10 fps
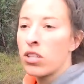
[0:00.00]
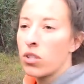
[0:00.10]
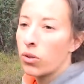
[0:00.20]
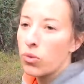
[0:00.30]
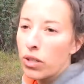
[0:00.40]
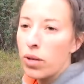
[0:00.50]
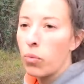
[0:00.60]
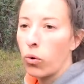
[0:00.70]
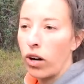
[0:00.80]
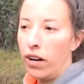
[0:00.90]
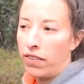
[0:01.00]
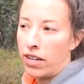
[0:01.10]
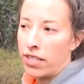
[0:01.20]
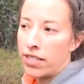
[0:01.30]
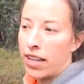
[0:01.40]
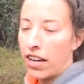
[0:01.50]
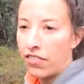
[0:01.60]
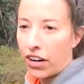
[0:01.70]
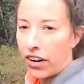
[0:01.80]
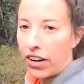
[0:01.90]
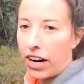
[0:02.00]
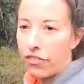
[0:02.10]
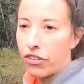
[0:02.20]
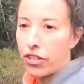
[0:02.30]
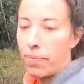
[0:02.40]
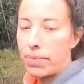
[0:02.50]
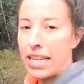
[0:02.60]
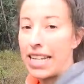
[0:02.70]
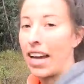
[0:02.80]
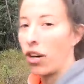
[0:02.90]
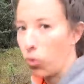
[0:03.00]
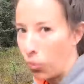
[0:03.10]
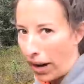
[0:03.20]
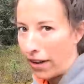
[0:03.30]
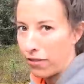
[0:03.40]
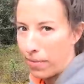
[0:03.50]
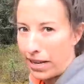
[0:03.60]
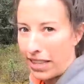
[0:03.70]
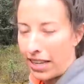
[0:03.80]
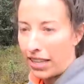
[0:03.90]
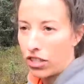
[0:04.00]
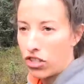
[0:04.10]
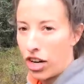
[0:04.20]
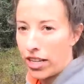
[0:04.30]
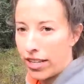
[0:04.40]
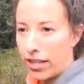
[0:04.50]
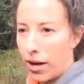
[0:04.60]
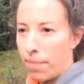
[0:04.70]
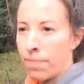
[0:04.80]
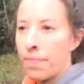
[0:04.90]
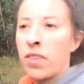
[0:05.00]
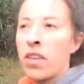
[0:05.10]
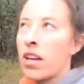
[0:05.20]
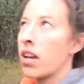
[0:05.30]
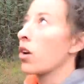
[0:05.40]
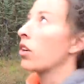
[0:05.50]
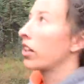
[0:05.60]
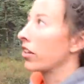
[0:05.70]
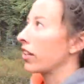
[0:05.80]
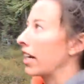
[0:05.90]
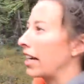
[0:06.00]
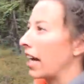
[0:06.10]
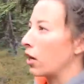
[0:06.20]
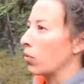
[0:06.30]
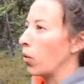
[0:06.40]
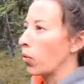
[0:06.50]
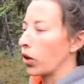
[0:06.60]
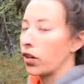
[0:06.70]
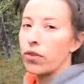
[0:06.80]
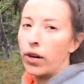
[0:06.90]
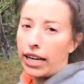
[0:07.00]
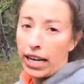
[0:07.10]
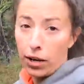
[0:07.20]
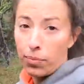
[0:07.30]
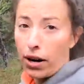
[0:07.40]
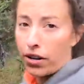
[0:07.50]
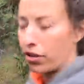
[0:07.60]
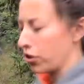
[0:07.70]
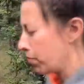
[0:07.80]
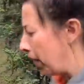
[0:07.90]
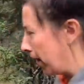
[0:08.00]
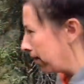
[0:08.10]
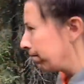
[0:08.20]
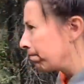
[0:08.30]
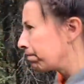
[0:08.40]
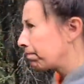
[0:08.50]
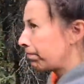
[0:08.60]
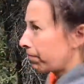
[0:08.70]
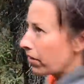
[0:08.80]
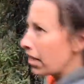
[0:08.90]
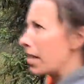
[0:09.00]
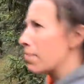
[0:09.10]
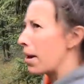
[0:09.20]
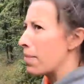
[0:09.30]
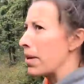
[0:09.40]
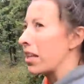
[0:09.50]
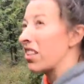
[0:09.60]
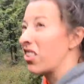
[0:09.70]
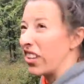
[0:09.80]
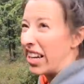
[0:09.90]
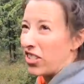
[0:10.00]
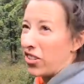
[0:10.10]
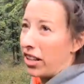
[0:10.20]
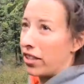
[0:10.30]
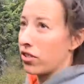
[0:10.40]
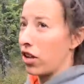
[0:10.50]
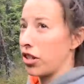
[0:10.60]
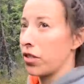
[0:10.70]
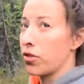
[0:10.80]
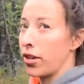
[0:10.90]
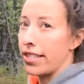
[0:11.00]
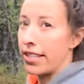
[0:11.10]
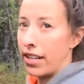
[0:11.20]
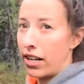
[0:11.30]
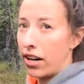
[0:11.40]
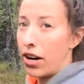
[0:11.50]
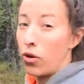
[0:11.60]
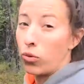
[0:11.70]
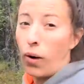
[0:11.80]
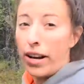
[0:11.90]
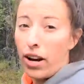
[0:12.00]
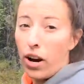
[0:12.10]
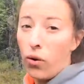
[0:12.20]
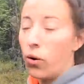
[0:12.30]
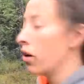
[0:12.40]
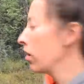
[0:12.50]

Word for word: So it's really more of a safe area for them to get away from anything that's chasing them. Clearly, again, it won't work for any air predators, but it may be a little nicer that there's lots of trees in here. I don't quite know.